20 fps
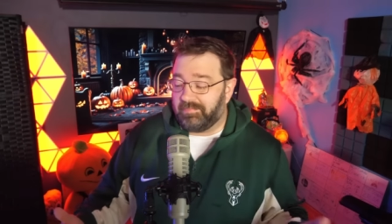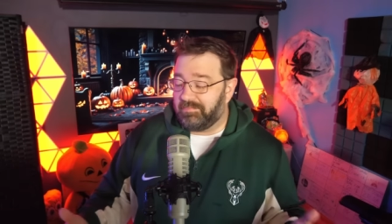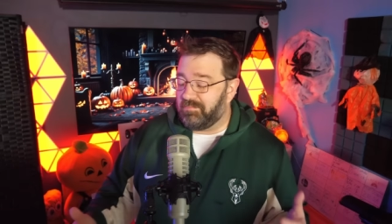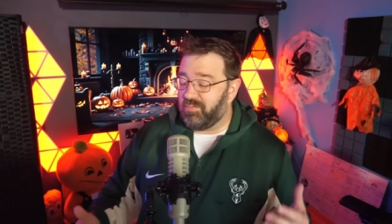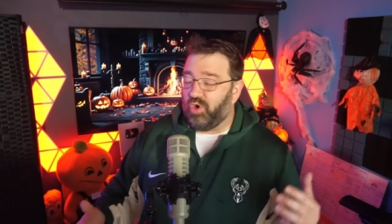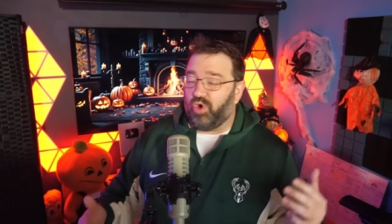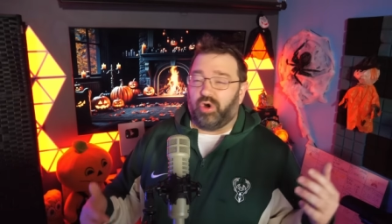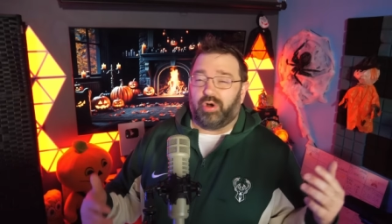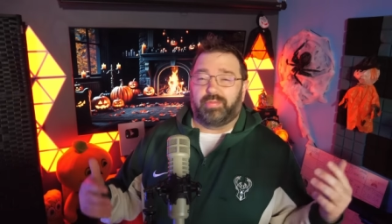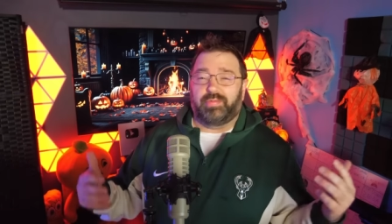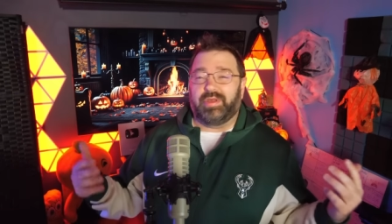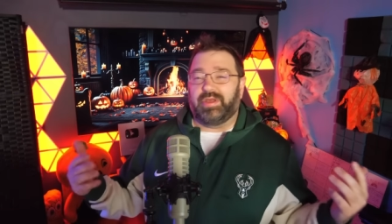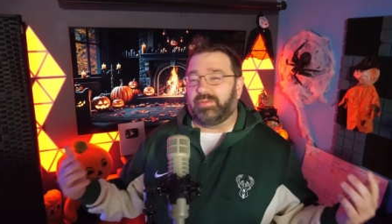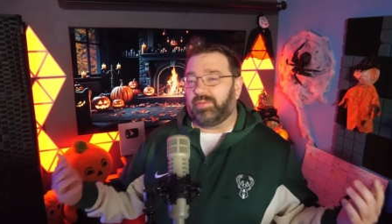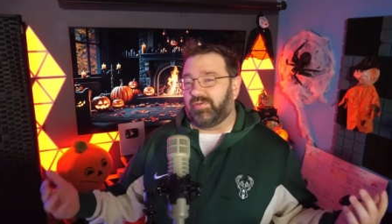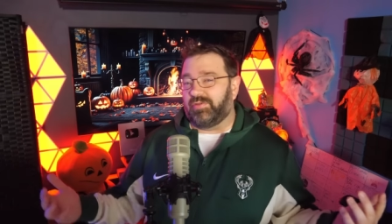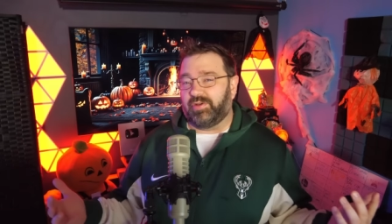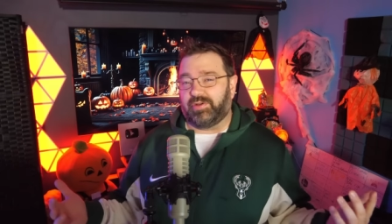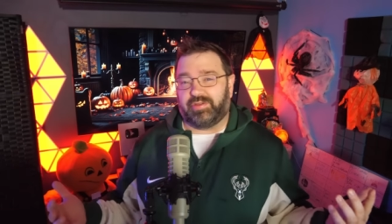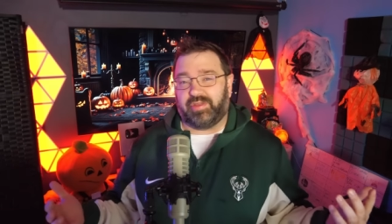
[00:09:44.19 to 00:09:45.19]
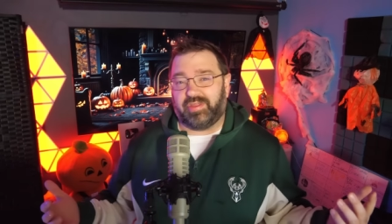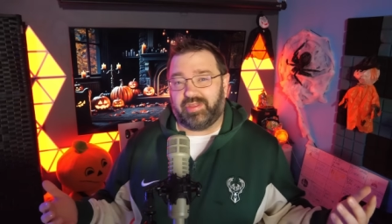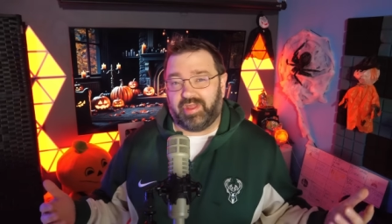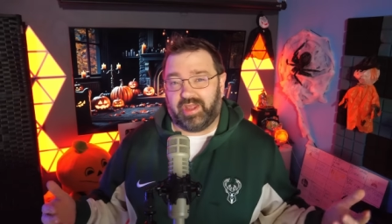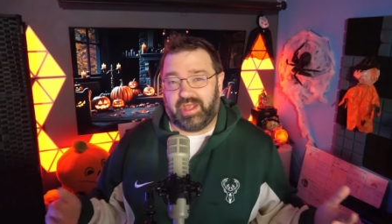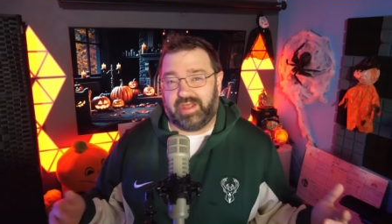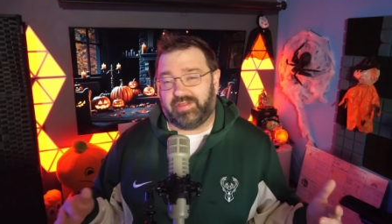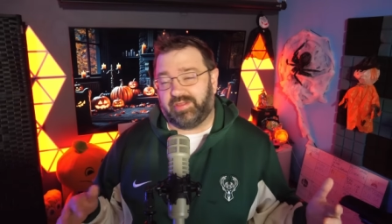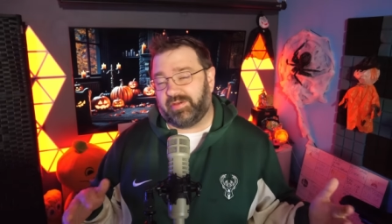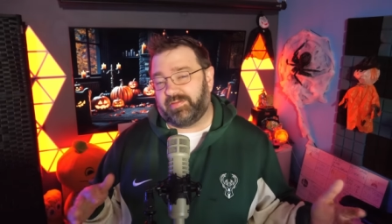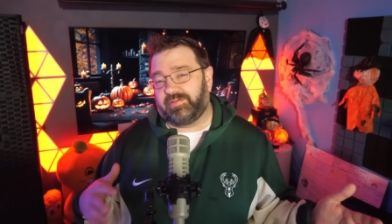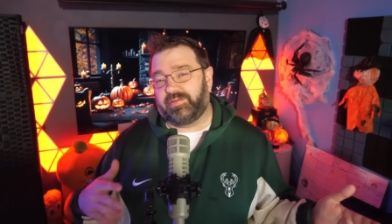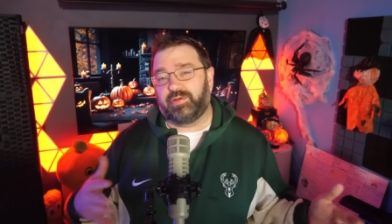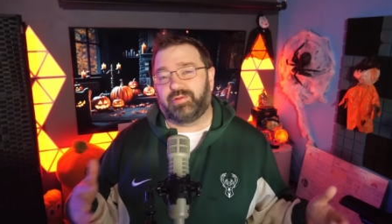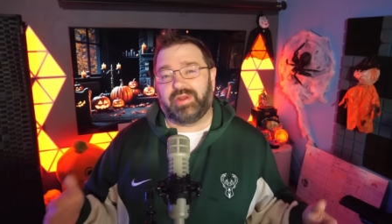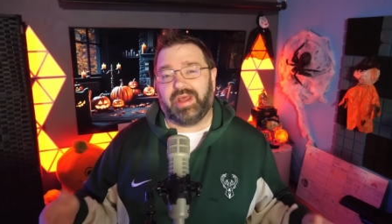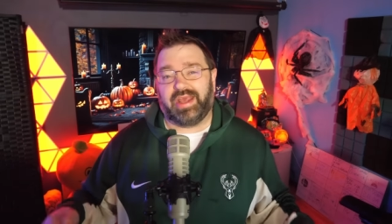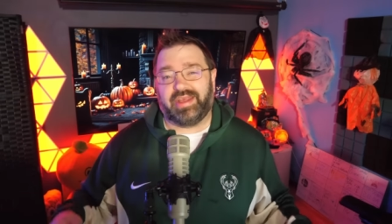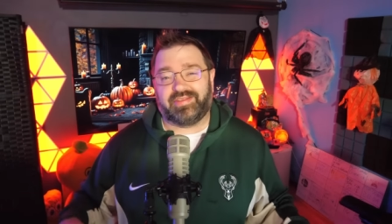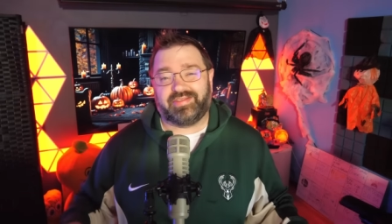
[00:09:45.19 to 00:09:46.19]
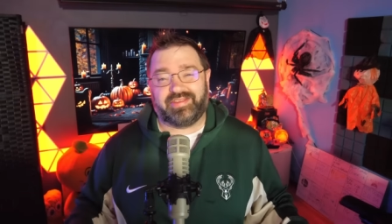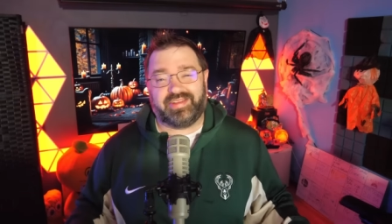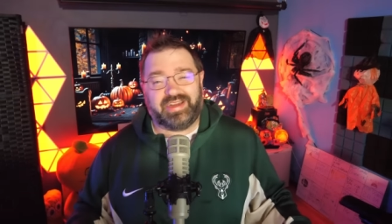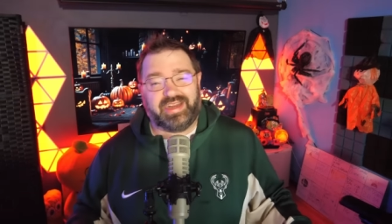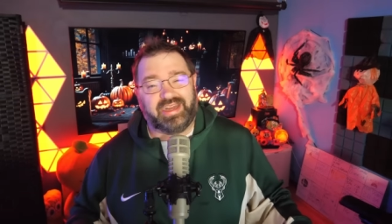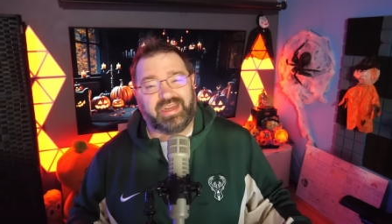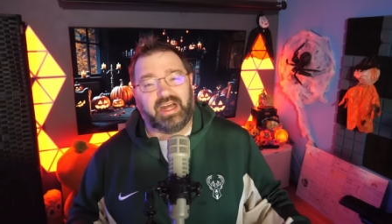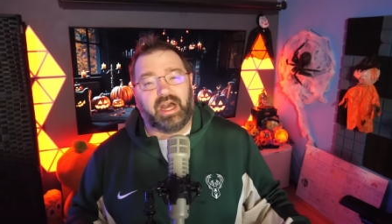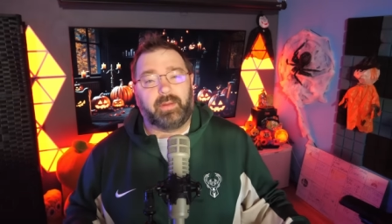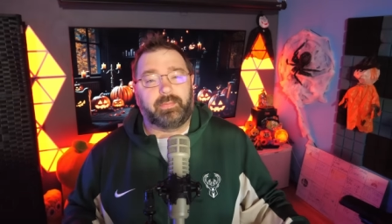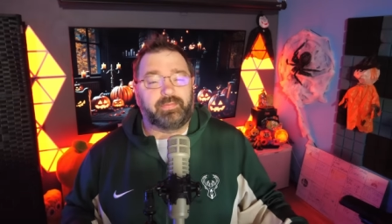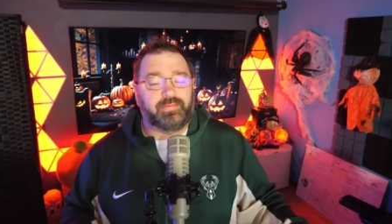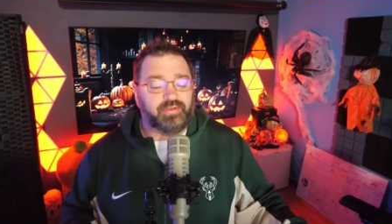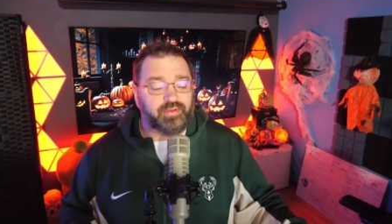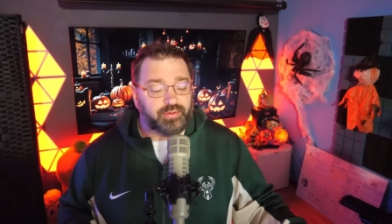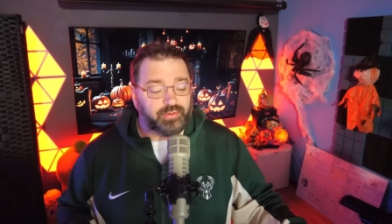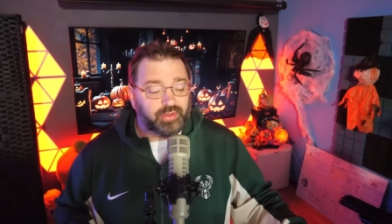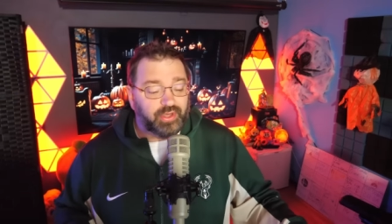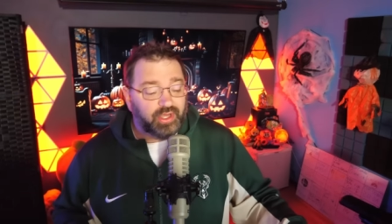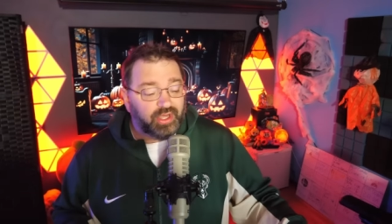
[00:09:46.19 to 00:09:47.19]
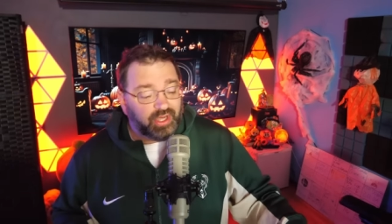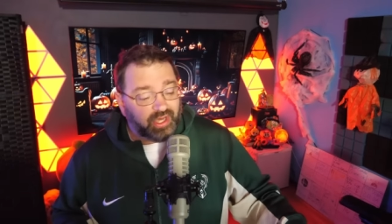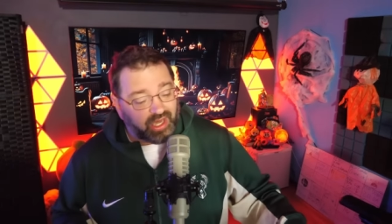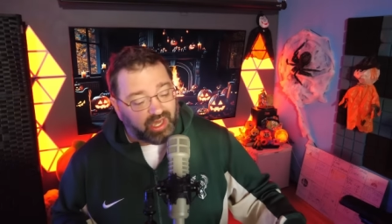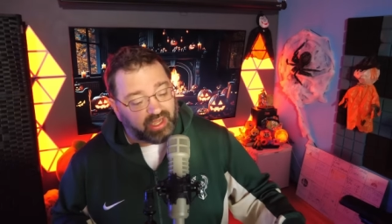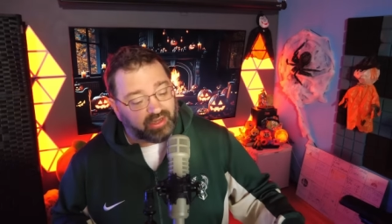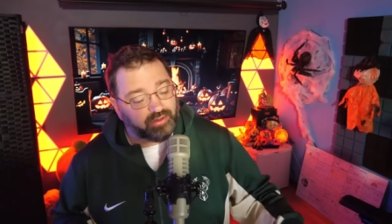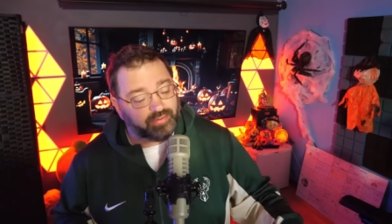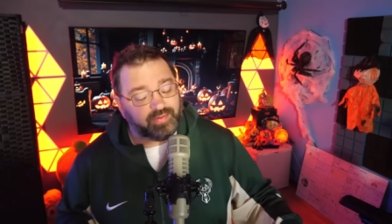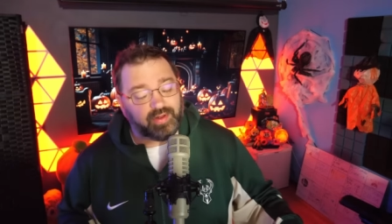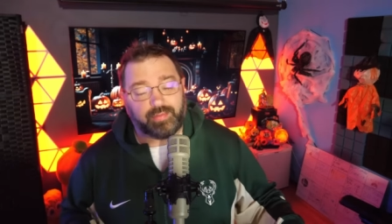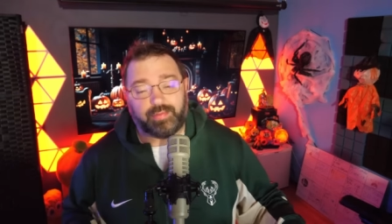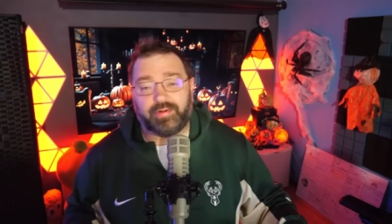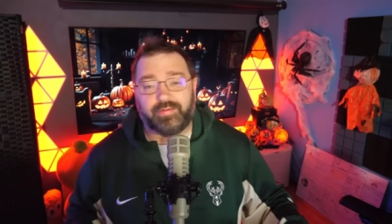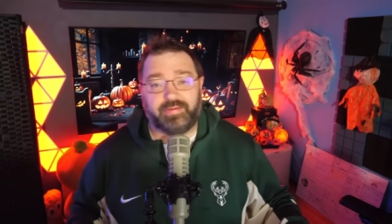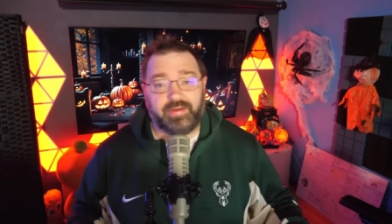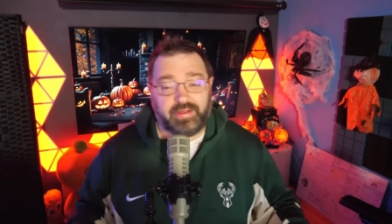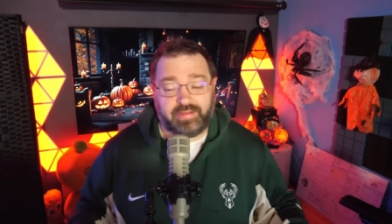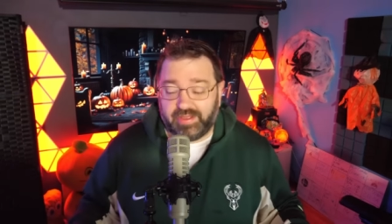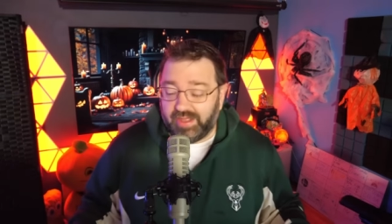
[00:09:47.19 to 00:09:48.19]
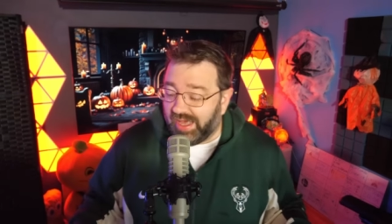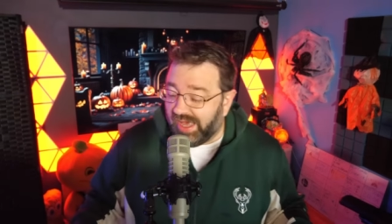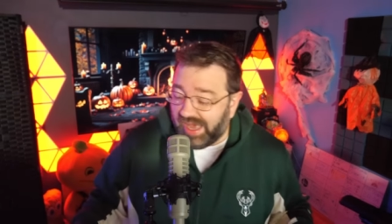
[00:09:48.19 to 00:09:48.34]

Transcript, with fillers: or being revealed in the few days leading up to November 5th.